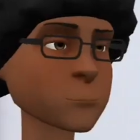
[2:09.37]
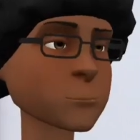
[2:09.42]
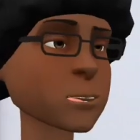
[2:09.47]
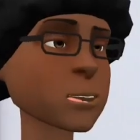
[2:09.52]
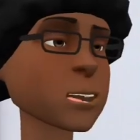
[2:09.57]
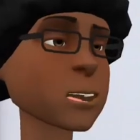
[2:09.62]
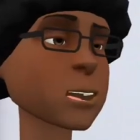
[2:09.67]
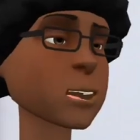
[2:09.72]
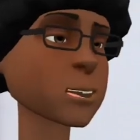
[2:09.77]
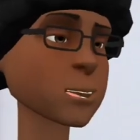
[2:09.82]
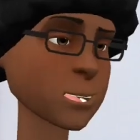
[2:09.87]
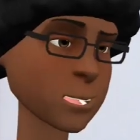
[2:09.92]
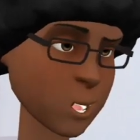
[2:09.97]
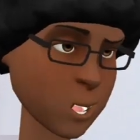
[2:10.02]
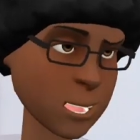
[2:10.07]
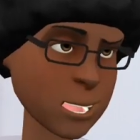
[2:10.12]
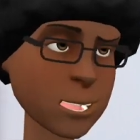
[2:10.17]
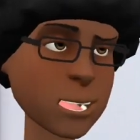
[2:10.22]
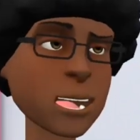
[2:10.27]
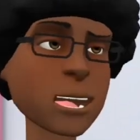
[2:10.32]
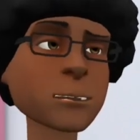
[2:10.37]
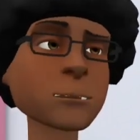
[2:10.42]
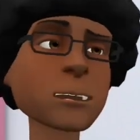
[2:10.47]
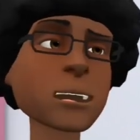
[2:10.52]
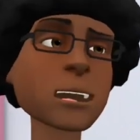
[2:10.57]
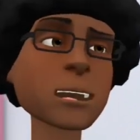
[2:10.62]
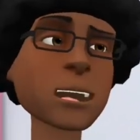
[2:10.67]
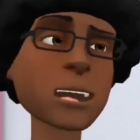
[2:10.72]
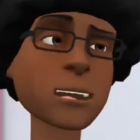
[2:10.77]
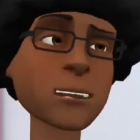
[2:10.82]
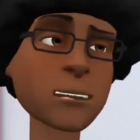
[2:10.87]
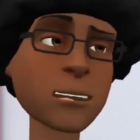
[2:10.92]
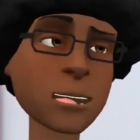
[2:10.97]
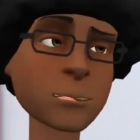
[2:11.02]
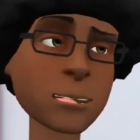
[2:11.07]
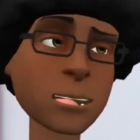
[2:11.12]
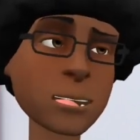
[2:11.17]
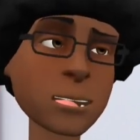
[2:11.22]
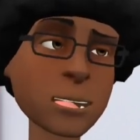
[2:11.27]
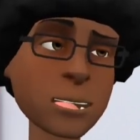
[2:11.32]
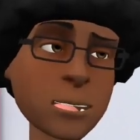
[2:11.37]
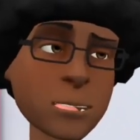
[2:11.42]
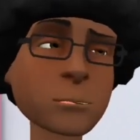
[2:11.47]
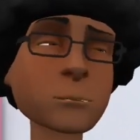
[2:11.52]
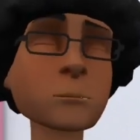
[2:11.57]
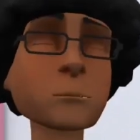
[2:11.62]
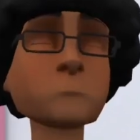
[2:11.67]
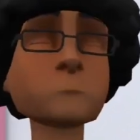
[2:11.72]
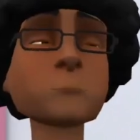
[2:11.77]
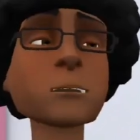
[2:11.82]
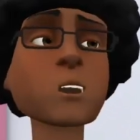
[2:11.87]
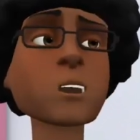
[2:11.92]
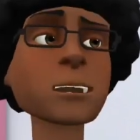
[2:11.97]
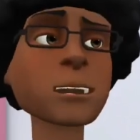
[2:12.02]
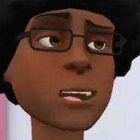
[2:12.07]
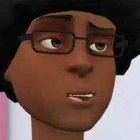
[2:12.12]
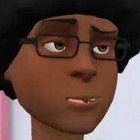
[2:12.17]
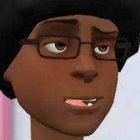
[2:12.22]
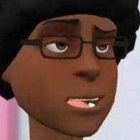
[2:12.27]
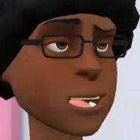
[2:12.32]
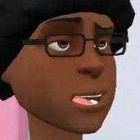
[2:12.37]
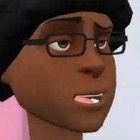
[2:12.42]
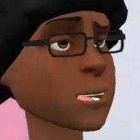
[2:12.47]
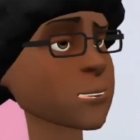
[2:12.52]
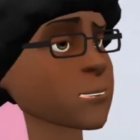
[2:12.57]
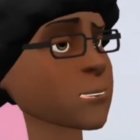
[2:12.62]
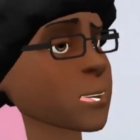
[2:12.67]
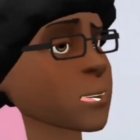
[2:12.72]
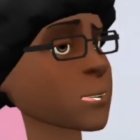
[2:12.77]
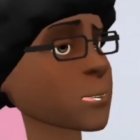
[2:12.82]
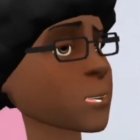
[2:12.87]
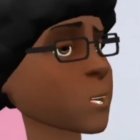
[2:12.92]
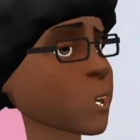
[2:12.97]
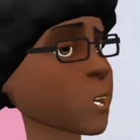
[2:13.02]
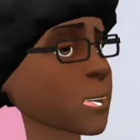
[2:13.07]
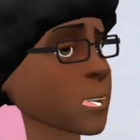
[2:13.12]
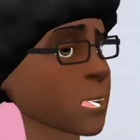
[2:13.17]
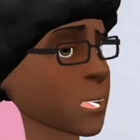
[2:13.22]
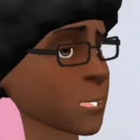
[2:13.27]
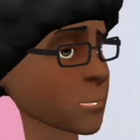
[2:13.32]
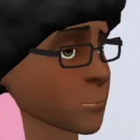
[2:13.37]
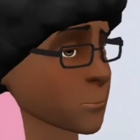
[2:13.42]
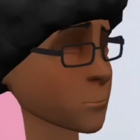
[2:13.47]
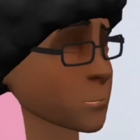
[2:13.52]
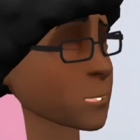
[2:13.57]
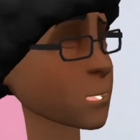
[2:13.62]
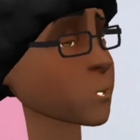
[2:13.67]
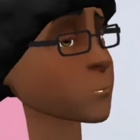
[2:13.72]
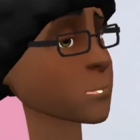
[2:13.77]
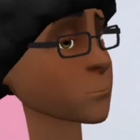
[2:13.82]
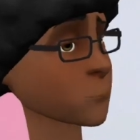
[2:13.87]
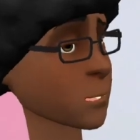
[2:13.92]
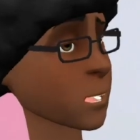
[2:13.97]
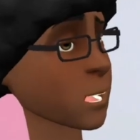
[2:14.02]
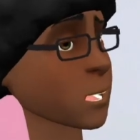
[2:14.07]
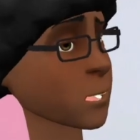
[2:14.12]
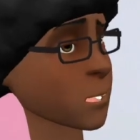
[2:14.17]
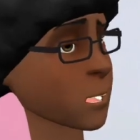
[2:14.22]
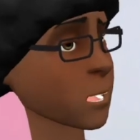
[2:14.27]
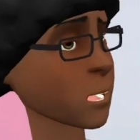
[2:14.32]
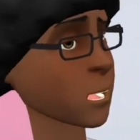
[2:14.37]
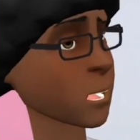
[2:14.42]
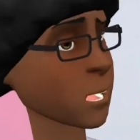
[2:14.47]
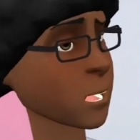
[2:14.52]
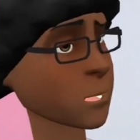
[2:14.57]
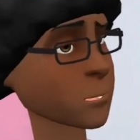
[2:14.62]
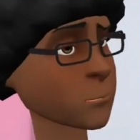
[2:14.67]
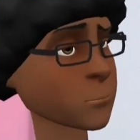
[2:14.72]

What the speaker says: I think I got a little bit stiff from that, but why you make that face, Julia, do my breath stink?